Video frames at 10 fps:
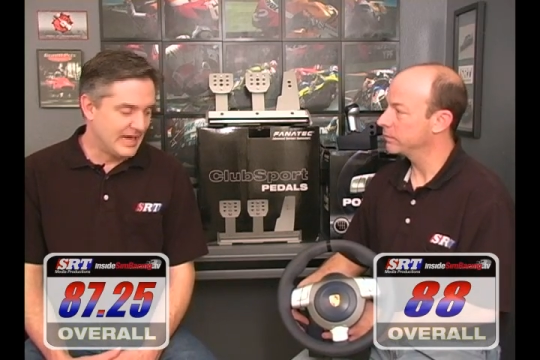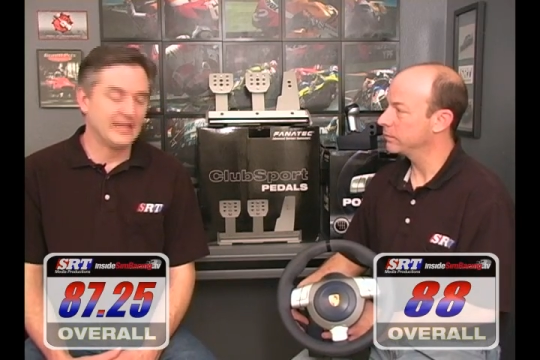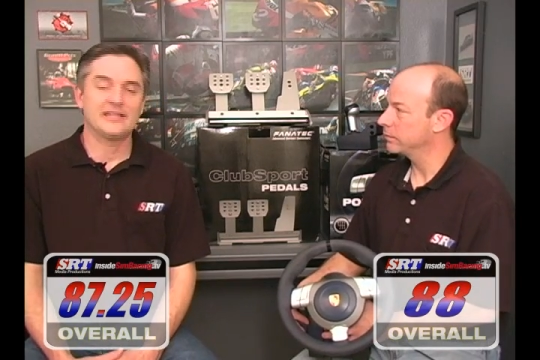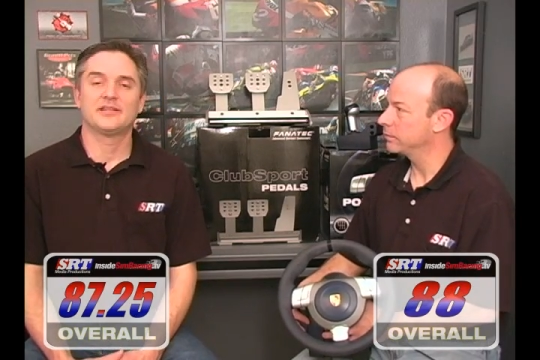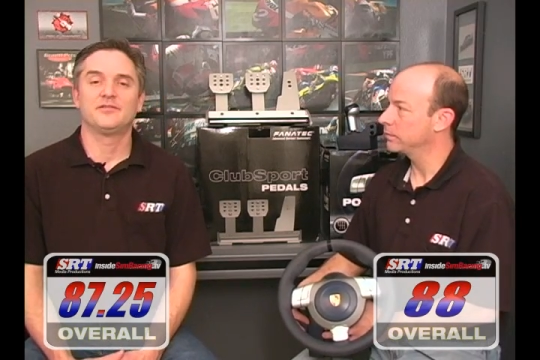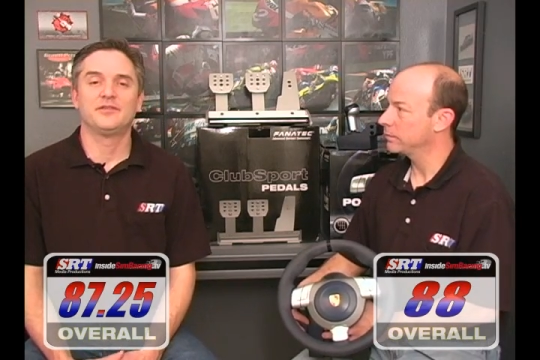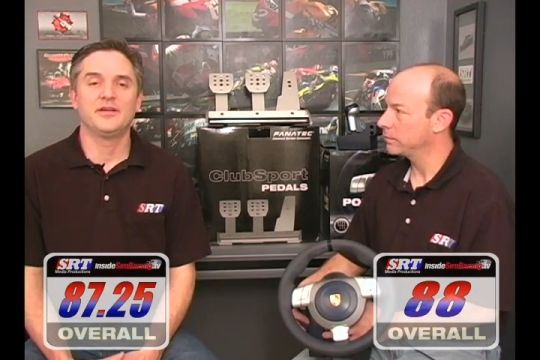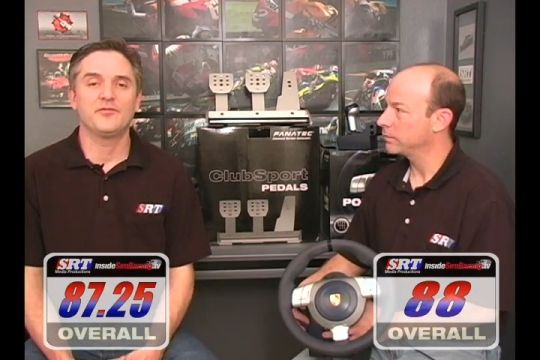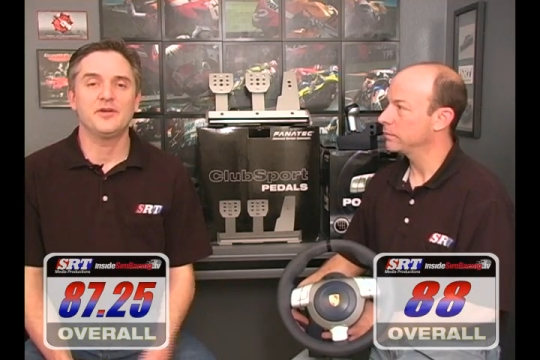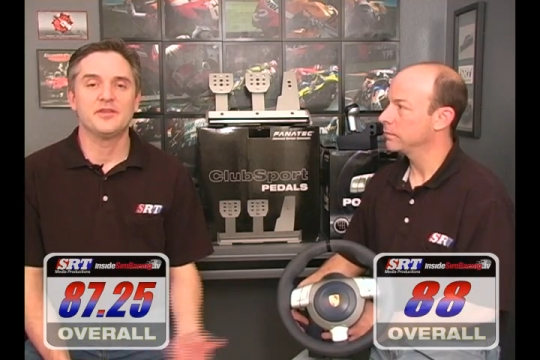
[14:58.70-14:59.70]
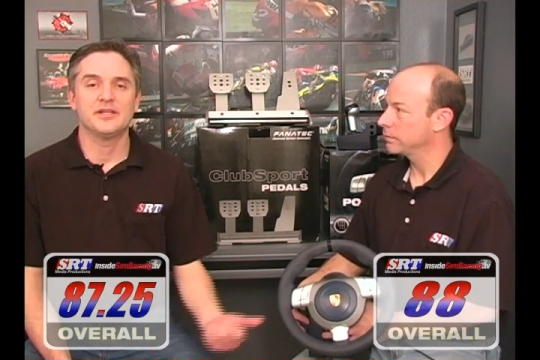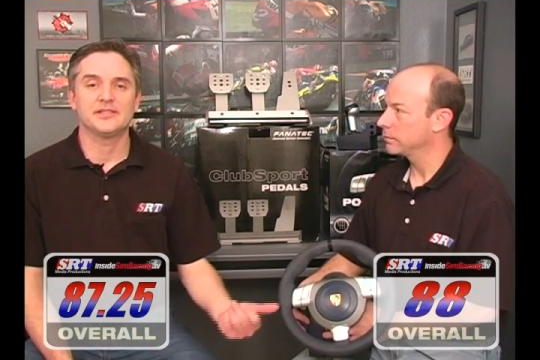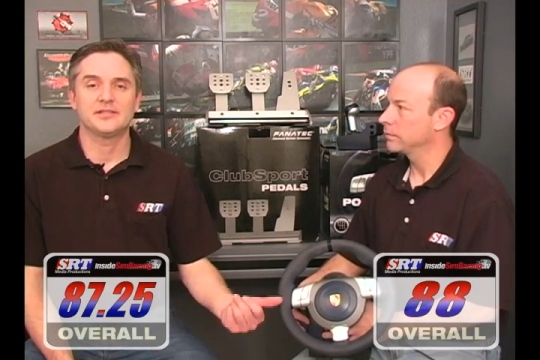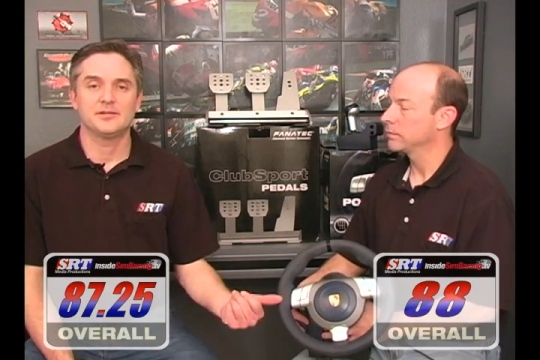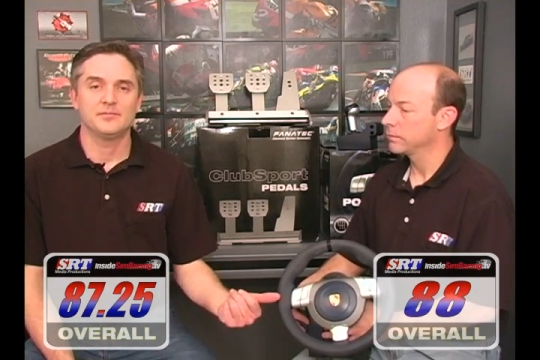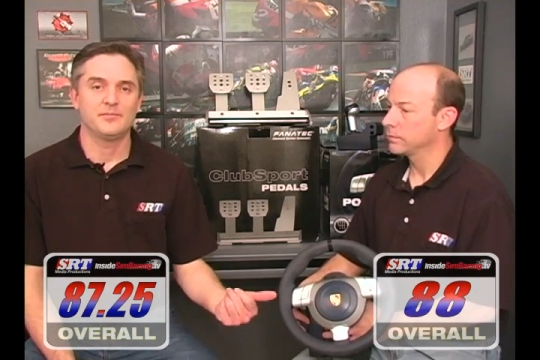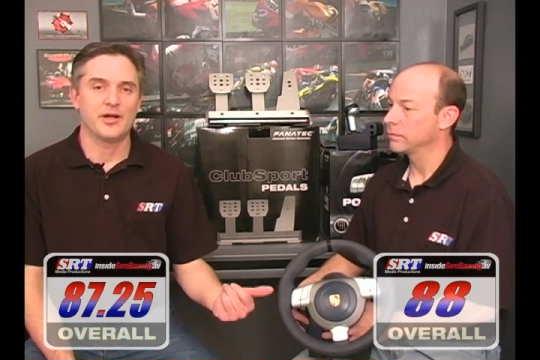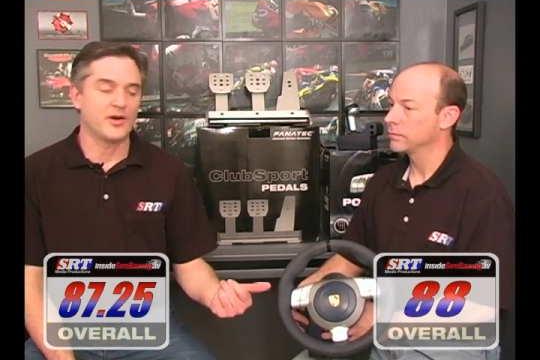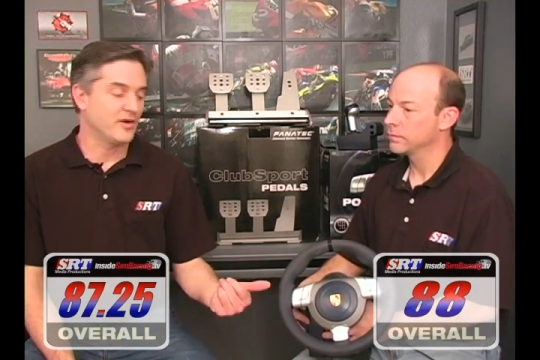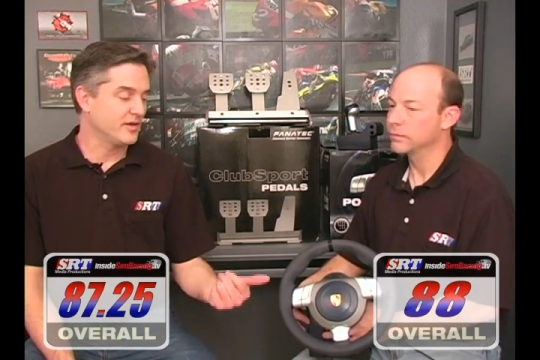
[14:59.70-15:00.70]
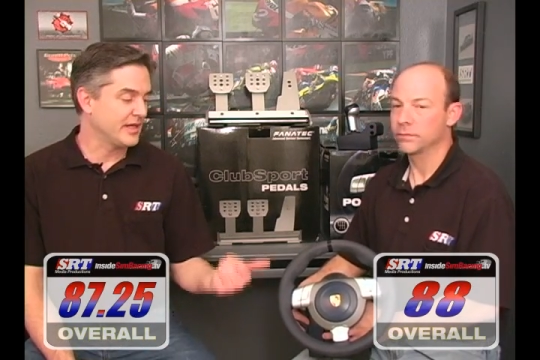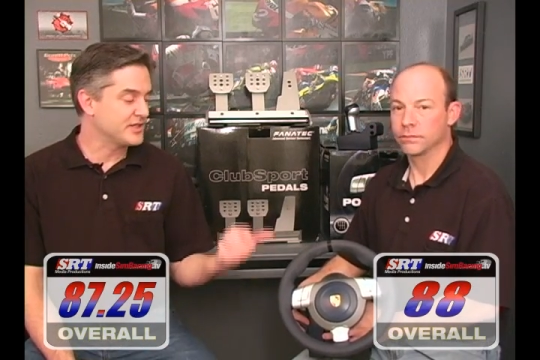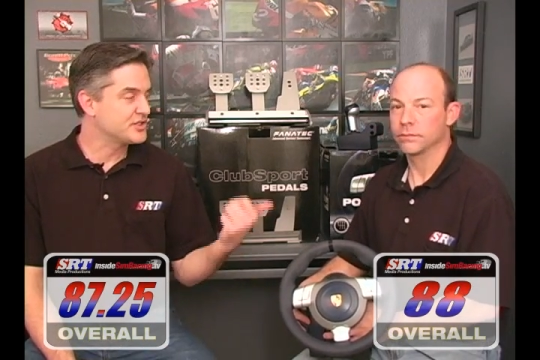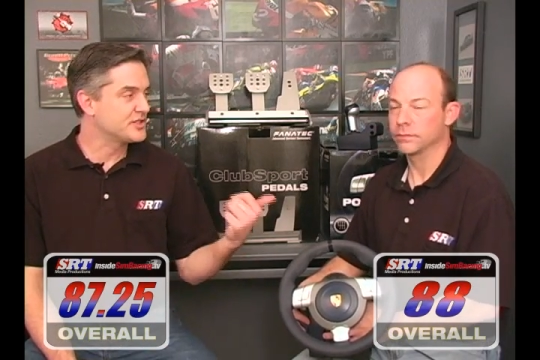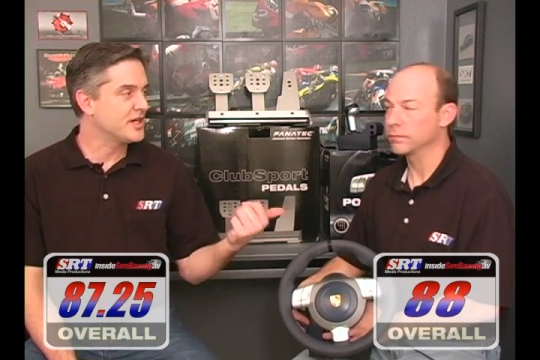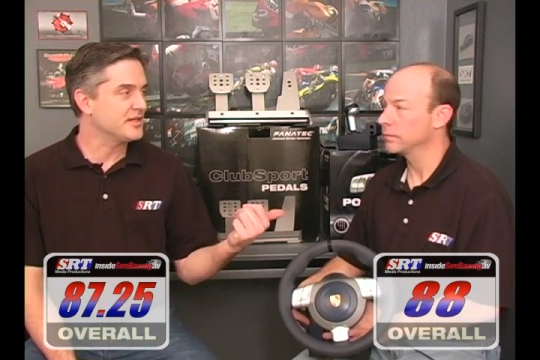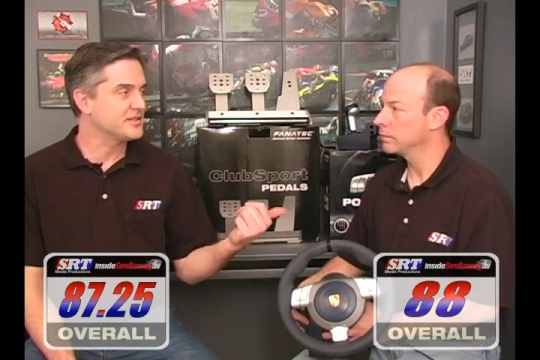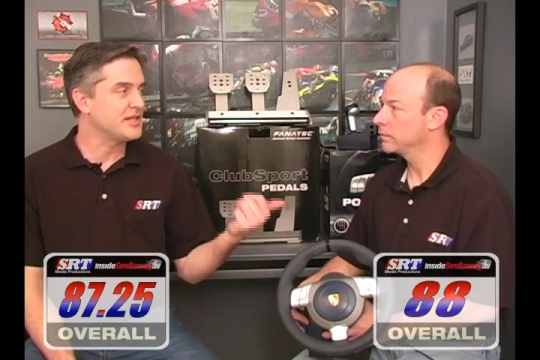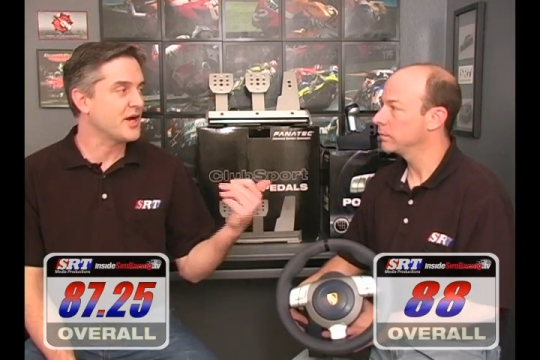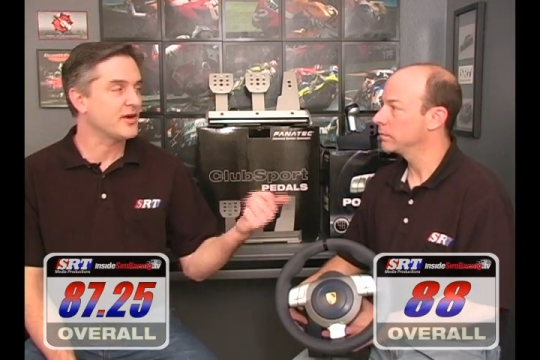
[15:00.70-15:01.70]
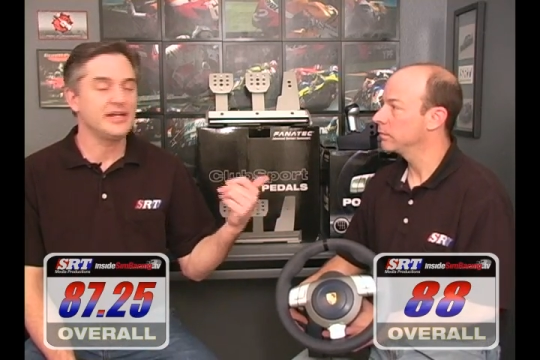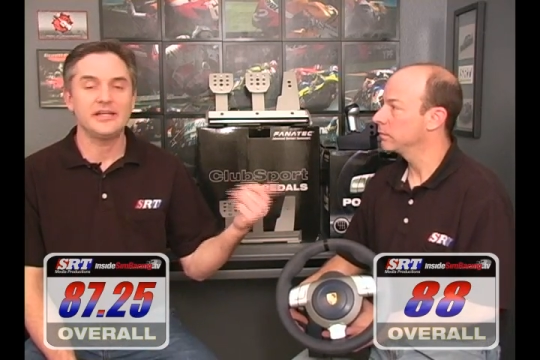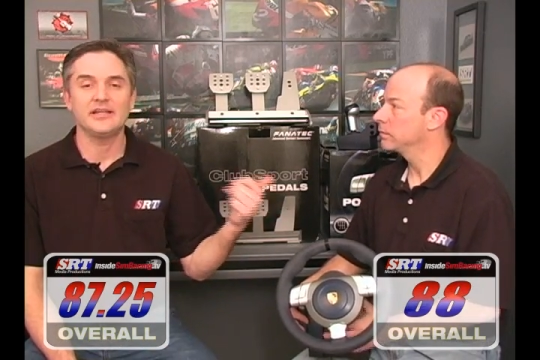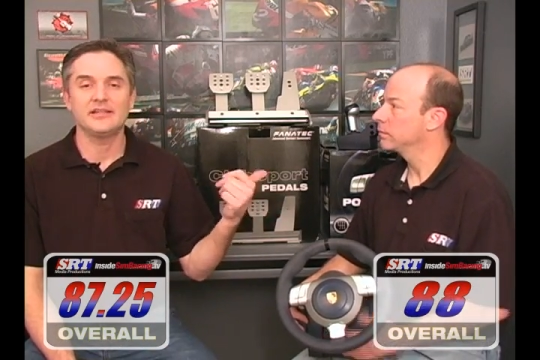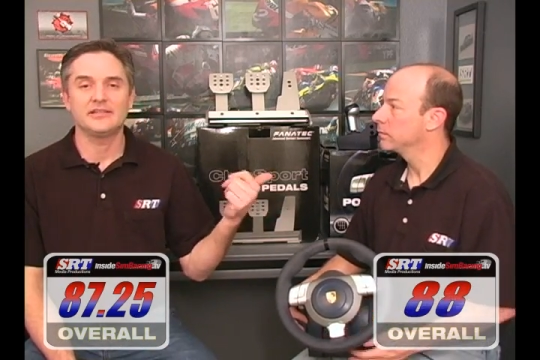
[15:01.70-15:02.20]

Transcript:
Speaker 1: like the delivery of this better. Like Terry